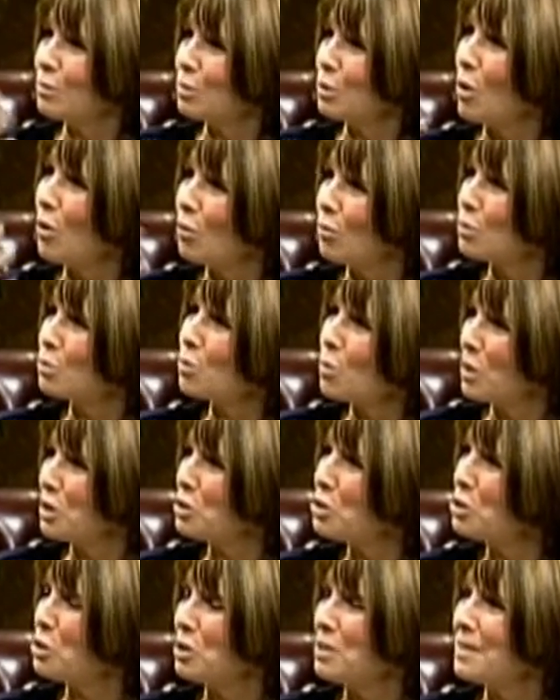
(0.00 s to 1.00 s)
all those
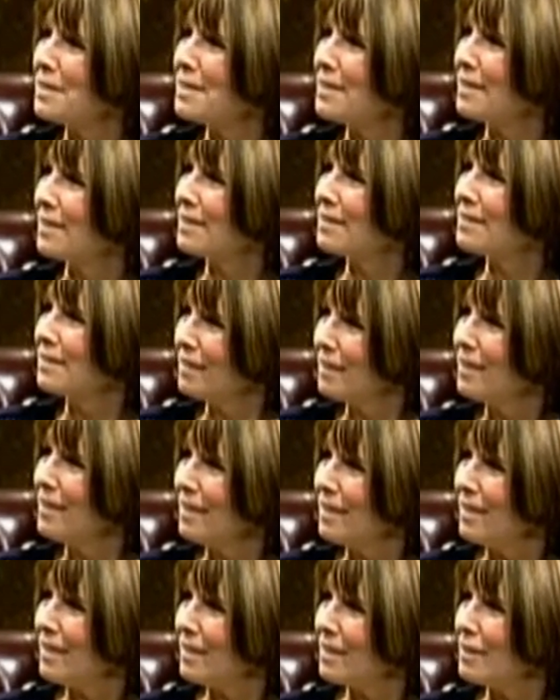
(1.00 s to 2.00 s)
questions and
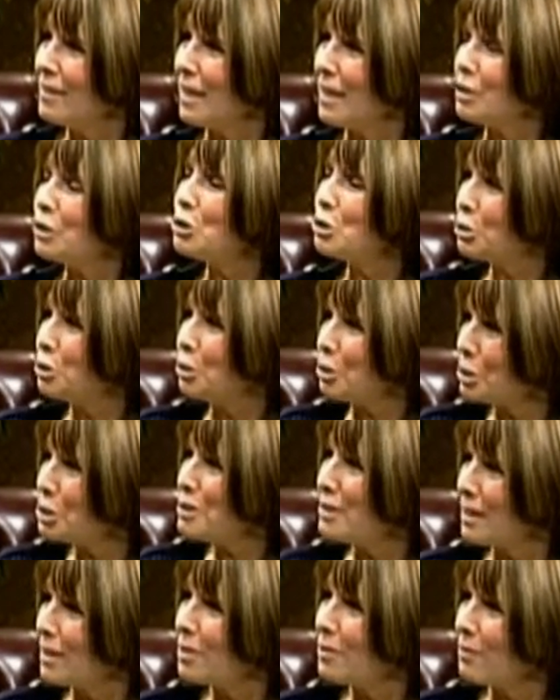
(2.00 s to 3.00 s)
that
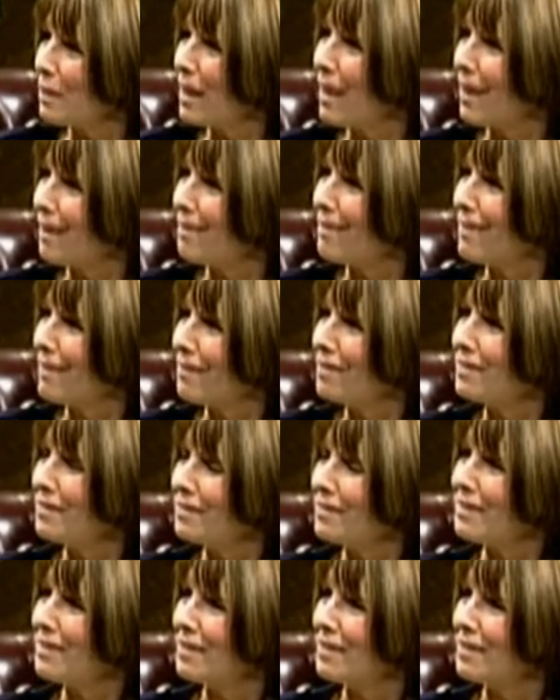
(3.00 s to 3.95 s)
search that you had there at